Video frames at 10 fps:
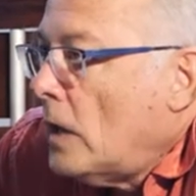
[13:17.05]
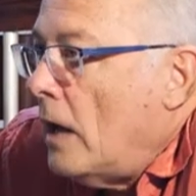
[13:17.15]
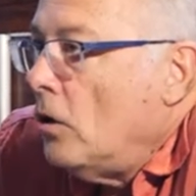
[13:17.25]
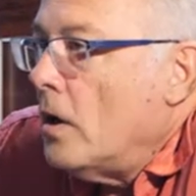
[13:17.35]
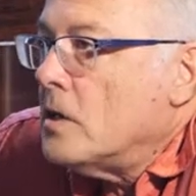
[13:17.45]

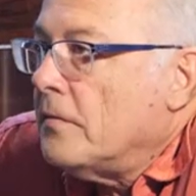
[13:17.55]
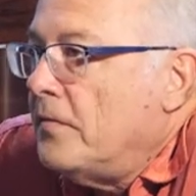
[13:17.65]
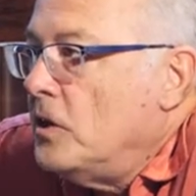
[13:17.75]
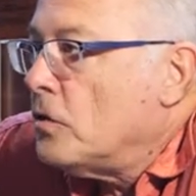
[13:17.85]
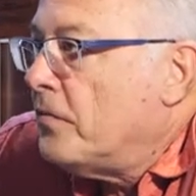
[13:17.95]
How long is a
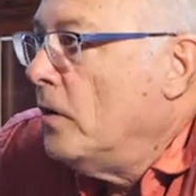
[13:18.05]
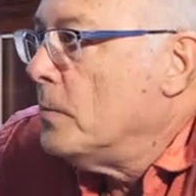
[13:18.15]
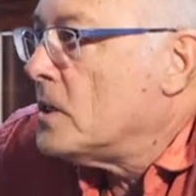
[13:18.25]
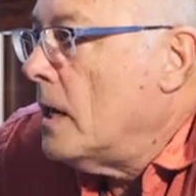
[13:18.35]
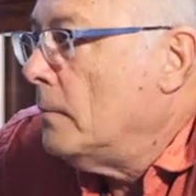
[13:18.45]
feature film
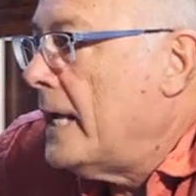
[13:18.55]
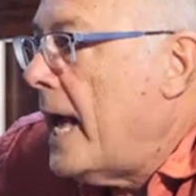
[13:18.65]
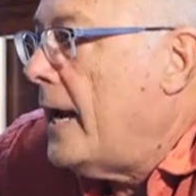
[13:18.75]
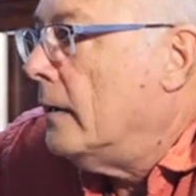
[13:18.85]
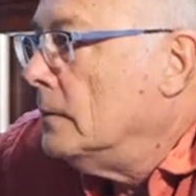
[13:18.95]
assembly
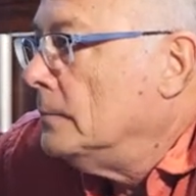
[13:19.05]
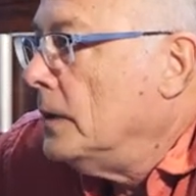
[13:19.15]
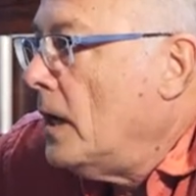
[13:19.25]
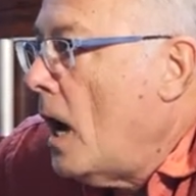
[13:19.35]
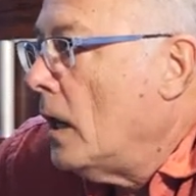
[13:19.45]
edit
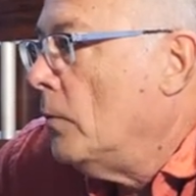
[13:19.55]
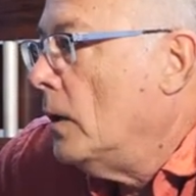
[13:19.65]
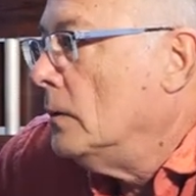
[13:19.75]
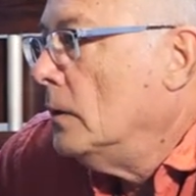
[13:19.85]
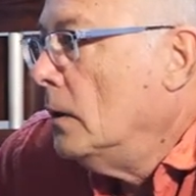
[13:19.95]
in
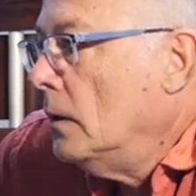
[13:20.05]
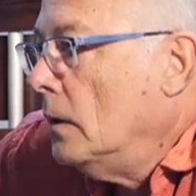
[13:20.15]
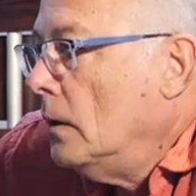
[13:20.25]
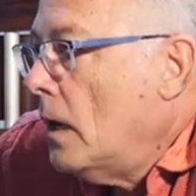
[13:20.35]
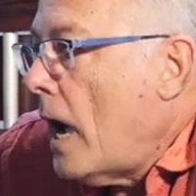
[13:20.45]
Hollywood?
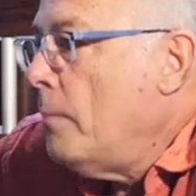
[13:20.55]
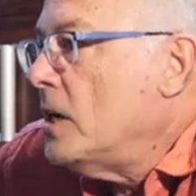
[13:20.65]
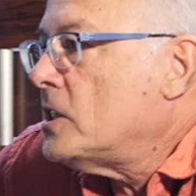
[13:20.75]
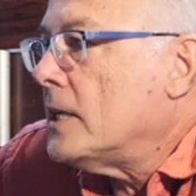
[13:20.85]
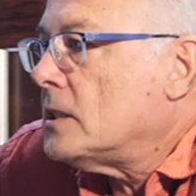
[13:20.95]
How
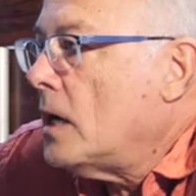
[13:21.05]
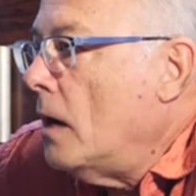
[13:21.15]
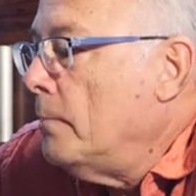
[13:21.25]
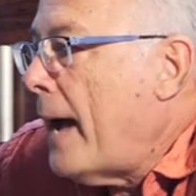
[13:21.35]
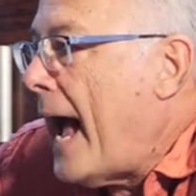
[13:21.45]
much has to
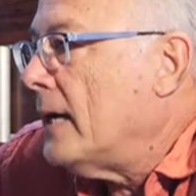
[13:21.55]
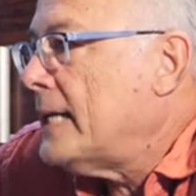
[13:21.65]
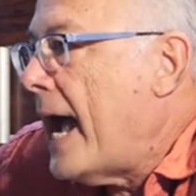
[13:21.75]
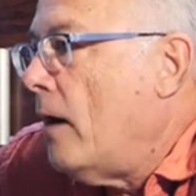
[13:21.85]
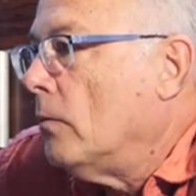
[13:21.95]
come back
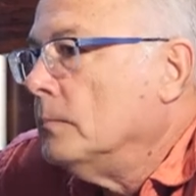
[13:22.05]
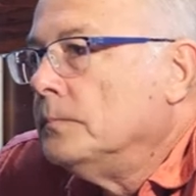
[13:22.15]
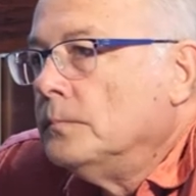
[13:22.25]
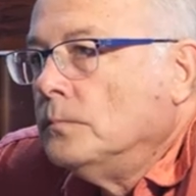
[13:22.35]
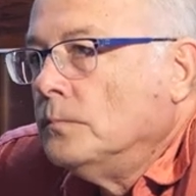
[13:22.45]
down?
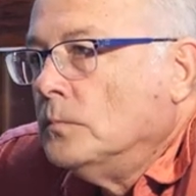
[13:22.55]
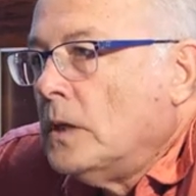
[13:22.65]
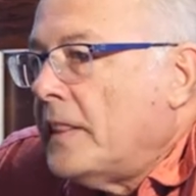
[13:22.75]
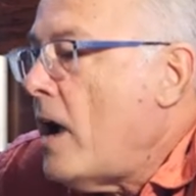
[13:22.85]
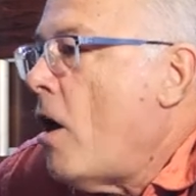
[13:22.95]

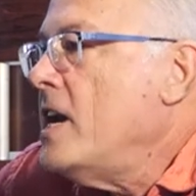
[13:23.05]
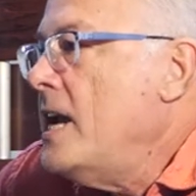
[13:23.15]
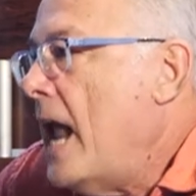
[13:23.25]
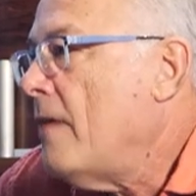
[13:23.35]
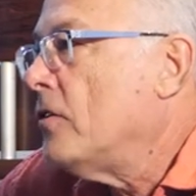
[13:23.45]
They are
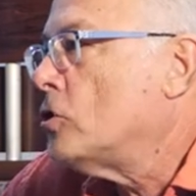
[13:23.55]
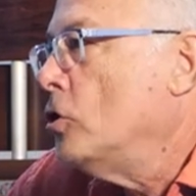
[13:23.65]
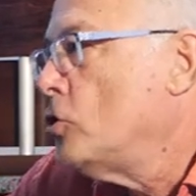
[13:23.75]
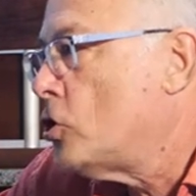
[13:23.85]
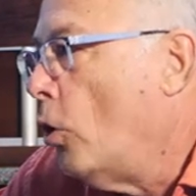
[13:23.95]
never
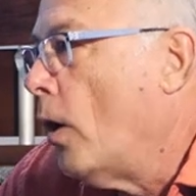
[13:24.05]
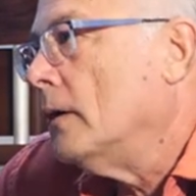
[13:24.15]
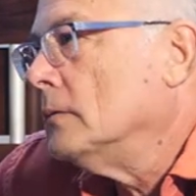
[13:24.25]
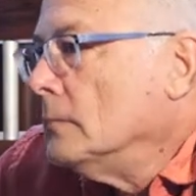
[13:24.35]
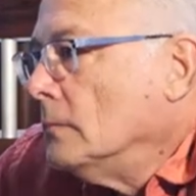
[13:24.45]
too short.